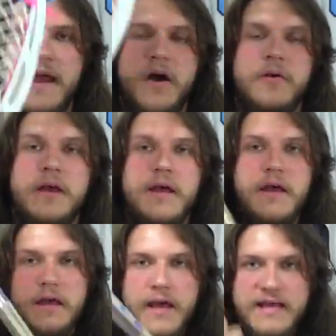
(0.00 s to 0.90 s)
my own.
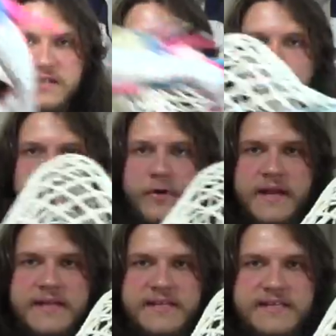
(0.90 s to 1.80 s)
Has a
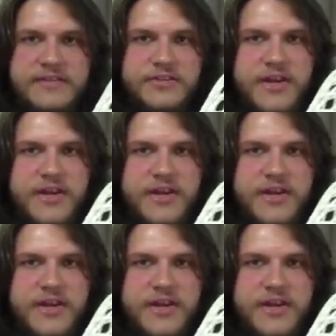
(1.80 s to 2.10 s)
pretty decent